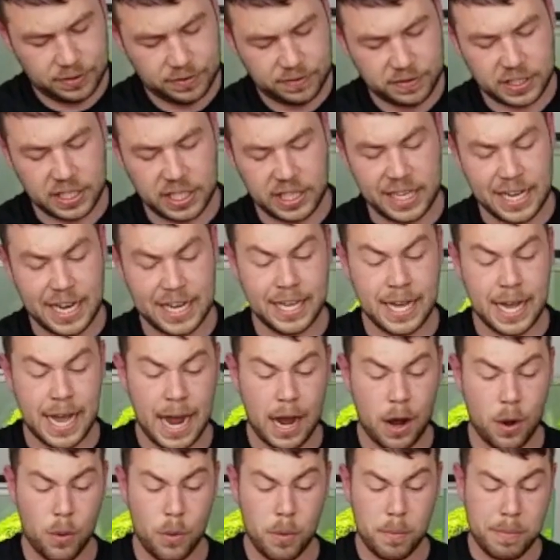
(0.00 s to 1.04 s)
I can get it
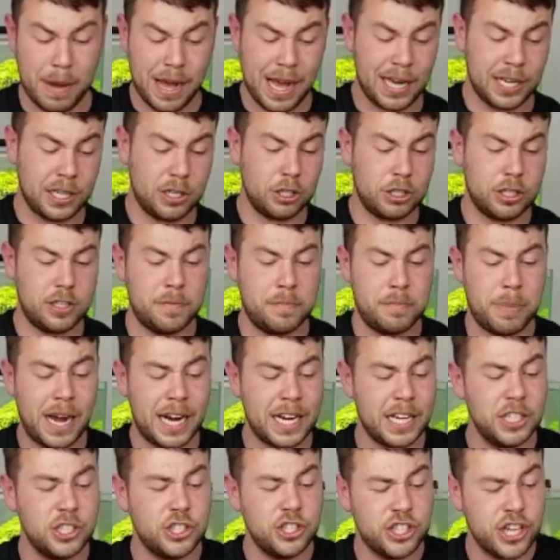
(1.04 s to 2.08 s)
out. By God, they
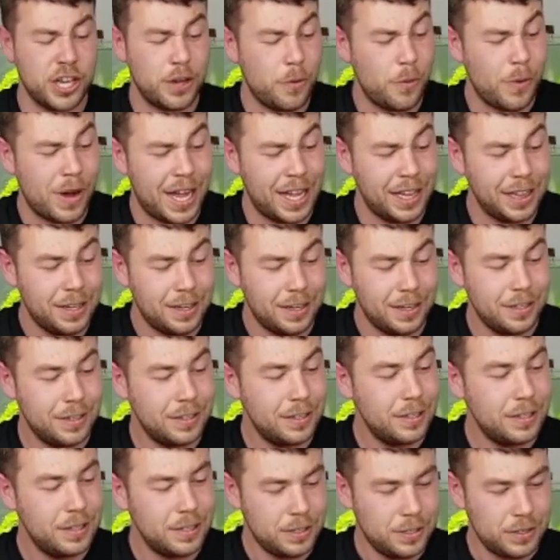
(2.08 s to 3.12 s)
packaged it well.
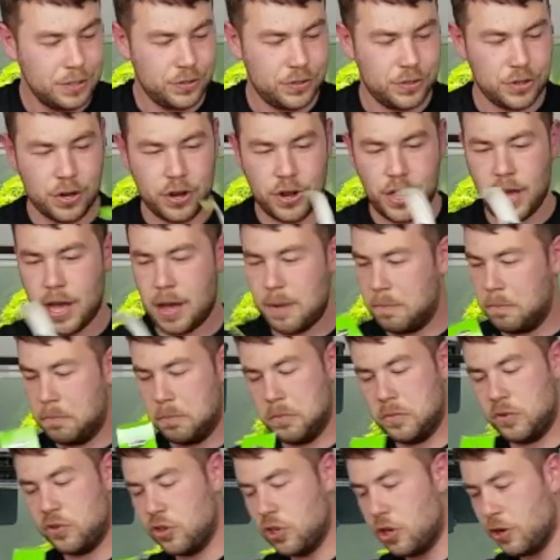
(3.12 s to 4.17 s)
So yeah,
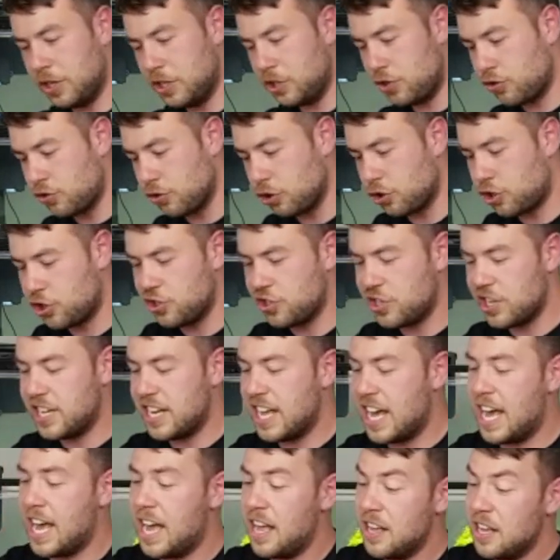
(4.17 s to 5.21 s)
there's no instructions in
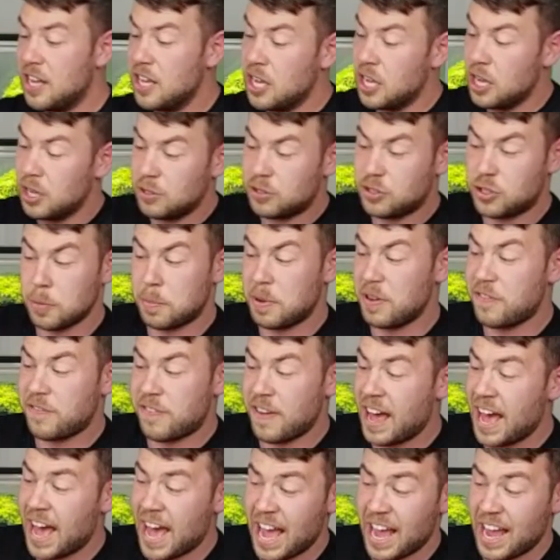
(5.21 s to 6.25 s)
there. To be
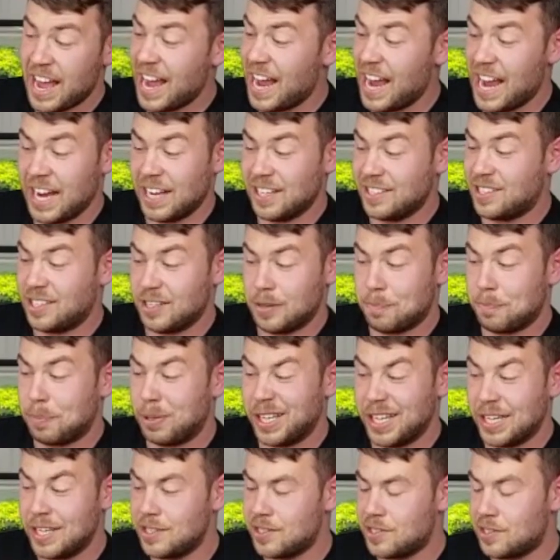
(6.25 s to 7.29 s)
fair, it's
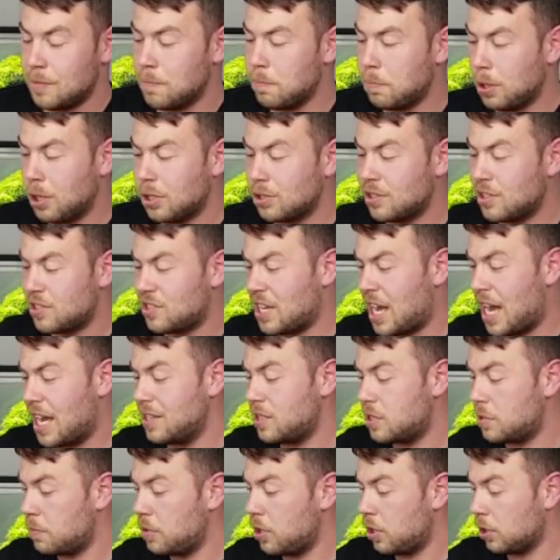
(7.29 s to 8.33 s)
plain simple on the
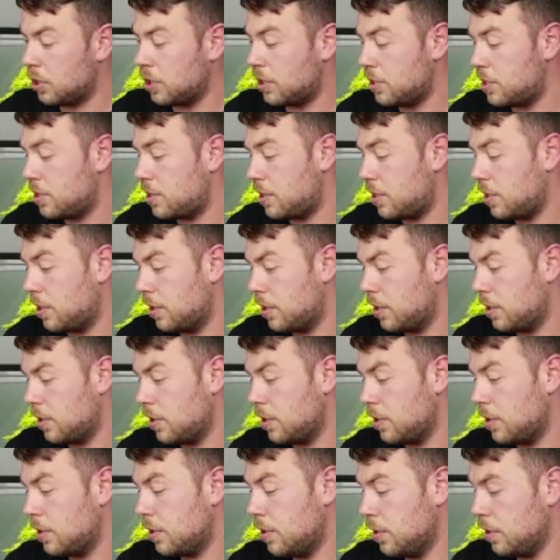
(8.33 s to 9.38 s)
side, to be honest.
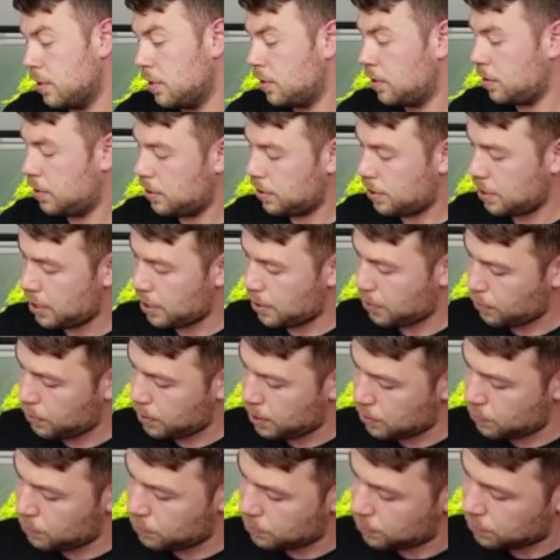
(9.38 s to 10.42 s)
Yeah,
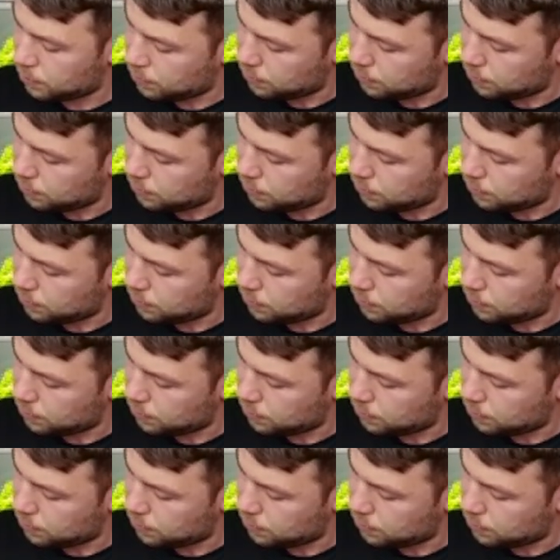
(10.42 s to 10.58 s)
wow.